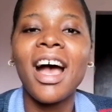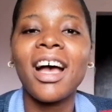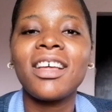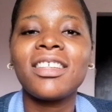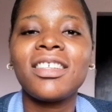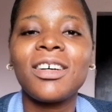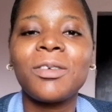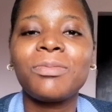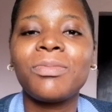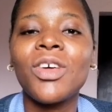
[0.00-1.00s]
And
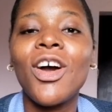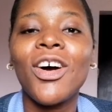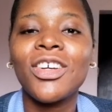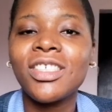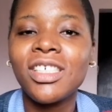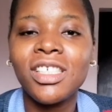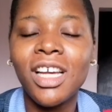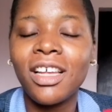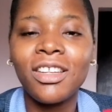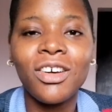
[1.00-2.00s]
on this
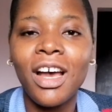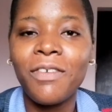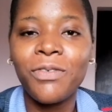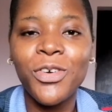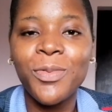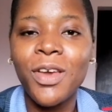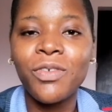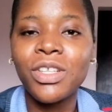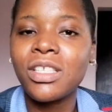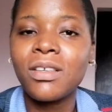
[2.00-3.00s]
channel, I film
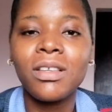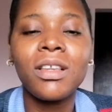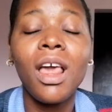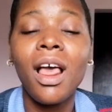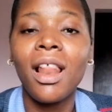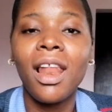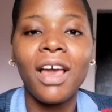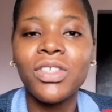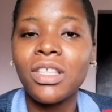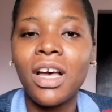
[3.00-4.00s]
everything,
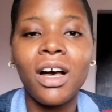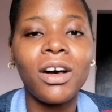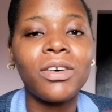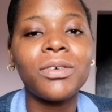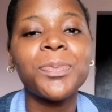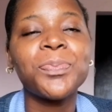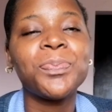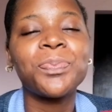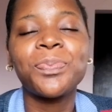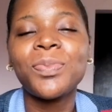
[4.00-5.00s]
lifestyle,
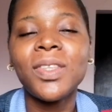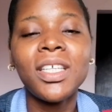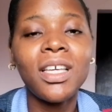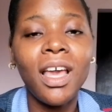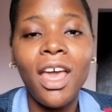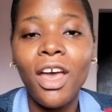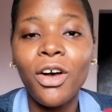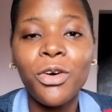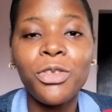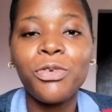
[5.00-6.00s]

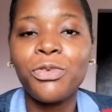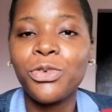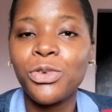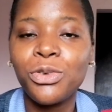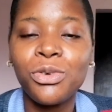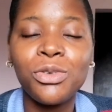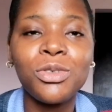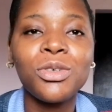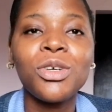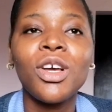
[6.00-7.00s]
health,
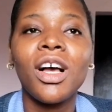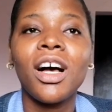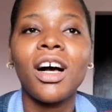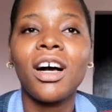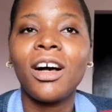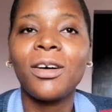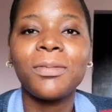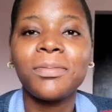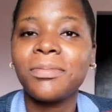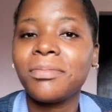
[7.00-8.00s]
food.
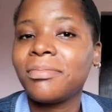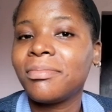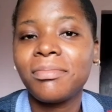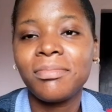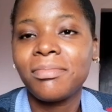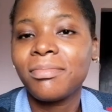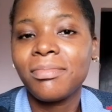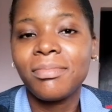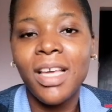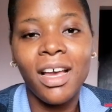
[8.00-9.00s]

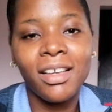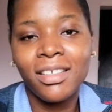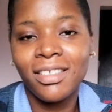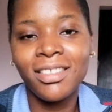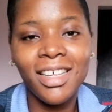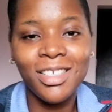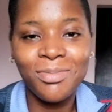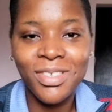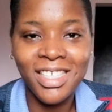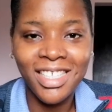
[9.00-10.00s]
That's
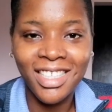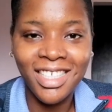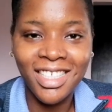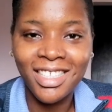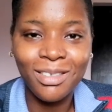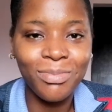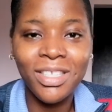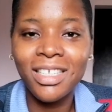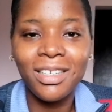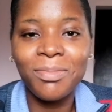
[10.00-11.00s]
basically it.
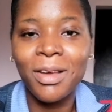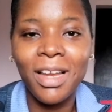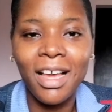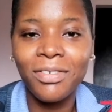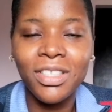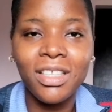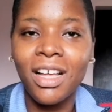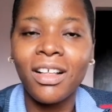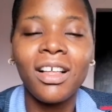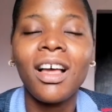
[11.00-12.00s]
Basically my
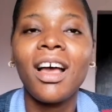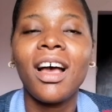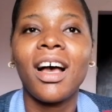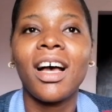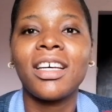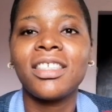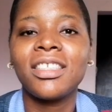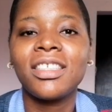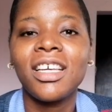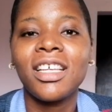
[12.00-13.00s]
lifestyle.
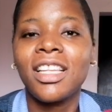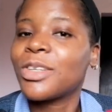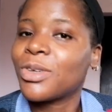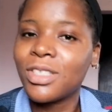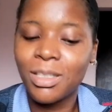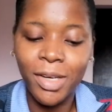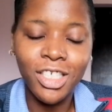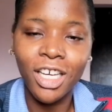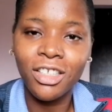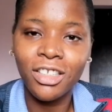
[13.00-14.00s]
And that's what this my
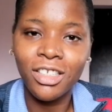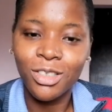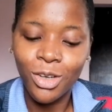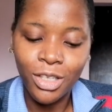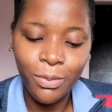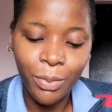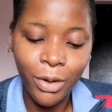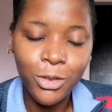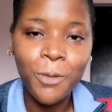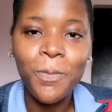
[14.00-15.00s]
channel is all
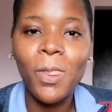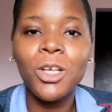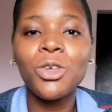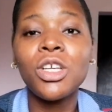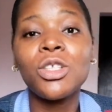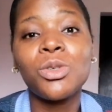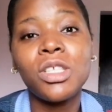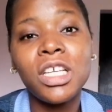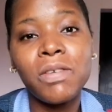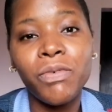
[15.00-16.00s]
about. So in
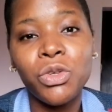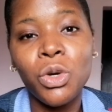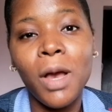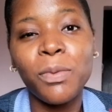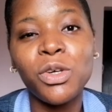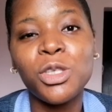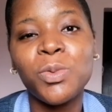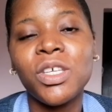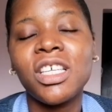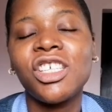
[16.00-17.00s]
today's video, I'm going to
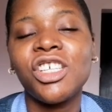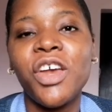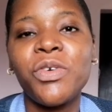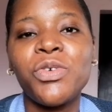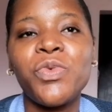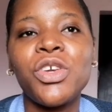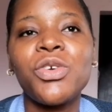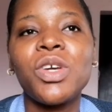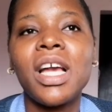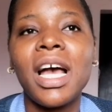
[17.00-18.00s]
be sharing with
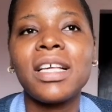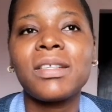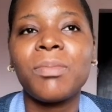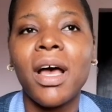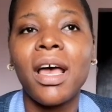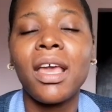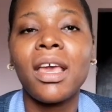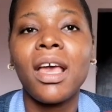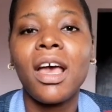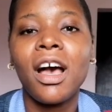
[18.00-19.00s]
you guys
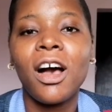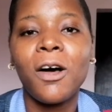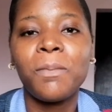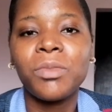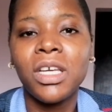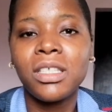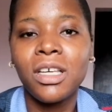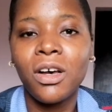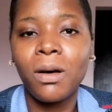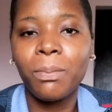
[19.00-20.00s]
my
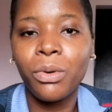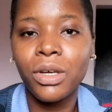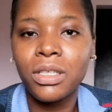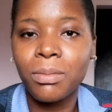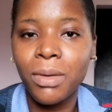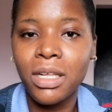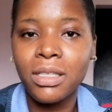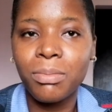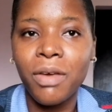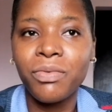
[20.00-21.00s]
dental
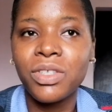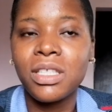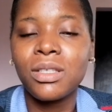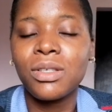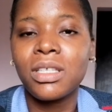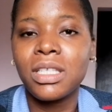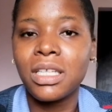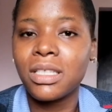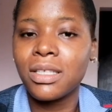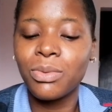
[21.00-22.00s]
appointment, my visit to the
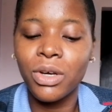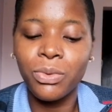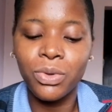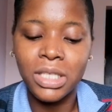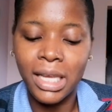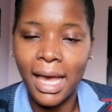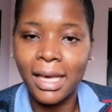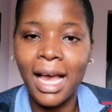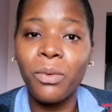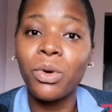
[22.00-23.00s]
dentist, what it was
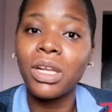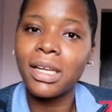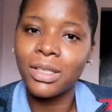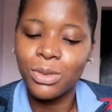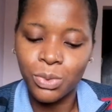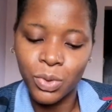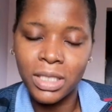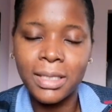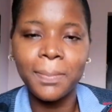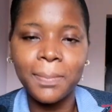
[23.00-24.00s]
like and what led to
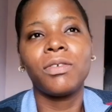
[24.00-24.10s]
it.